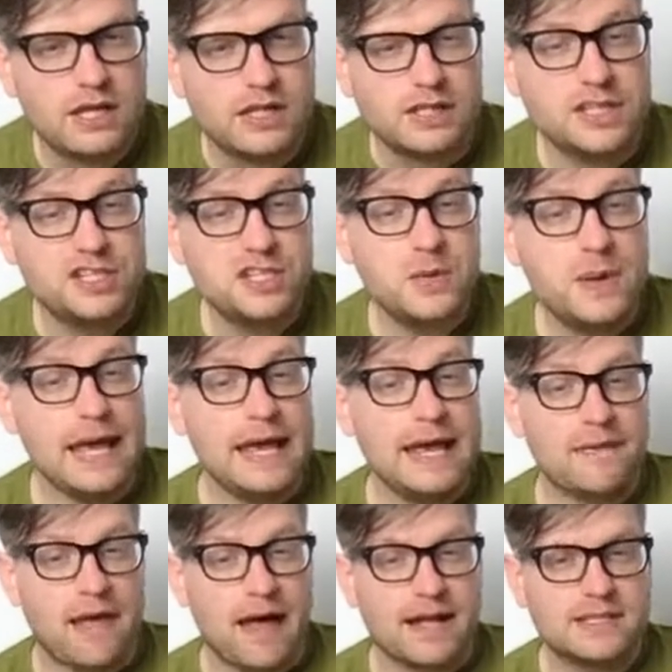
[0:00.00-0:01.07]
Did you
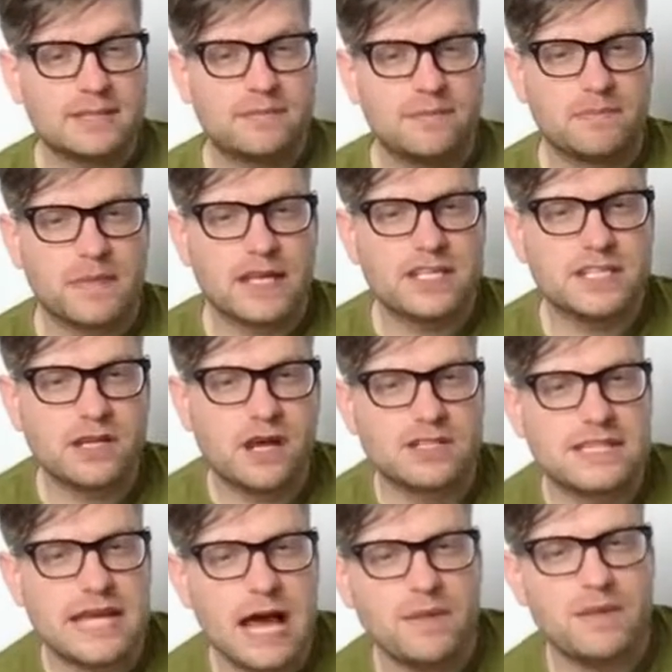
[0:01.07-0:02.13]
hear that? They
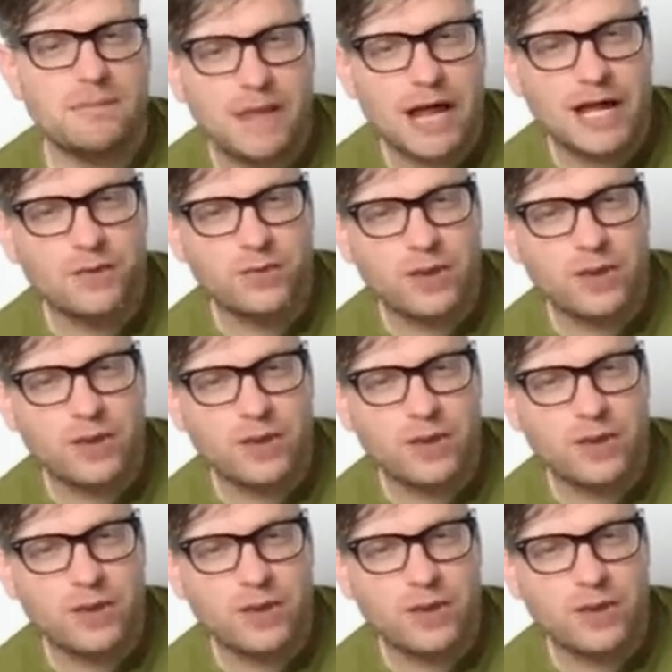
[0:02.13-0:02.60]
shut down the main